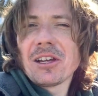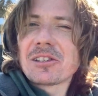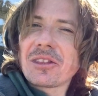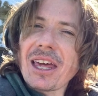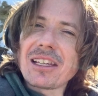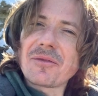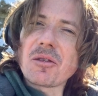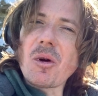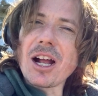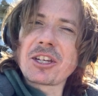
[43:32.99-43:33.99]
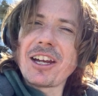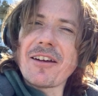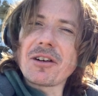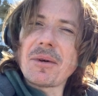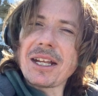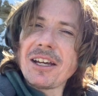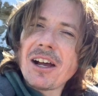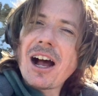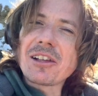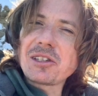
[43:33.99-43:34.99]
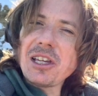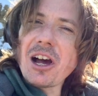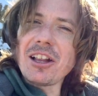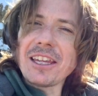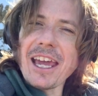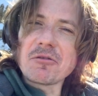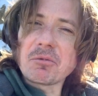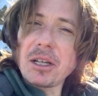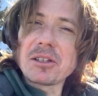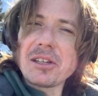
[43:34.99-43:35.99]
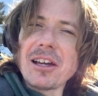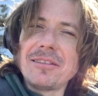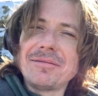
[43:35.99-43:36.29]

So thanks for watching, everybody. I'll see you all again real soon.